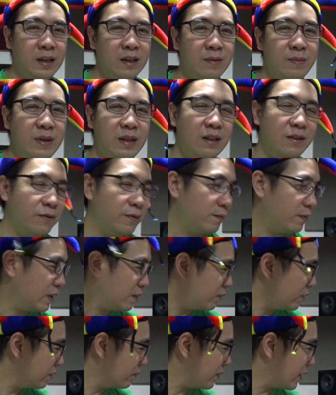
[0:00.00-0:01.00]
I mean, if
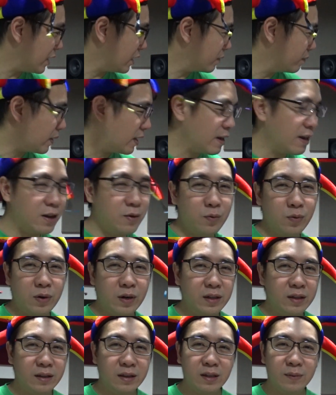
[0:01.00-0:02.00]
people pass by, I
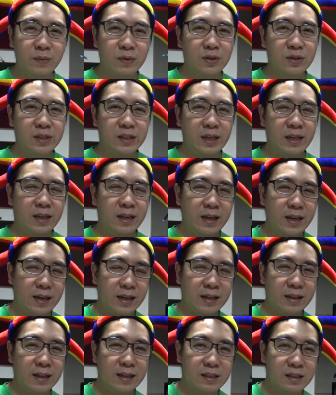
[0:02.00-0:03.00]
want them to say,
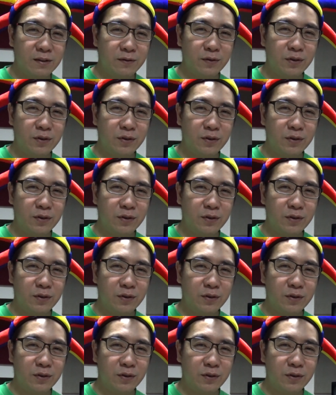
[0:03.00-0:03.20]
hey, that's a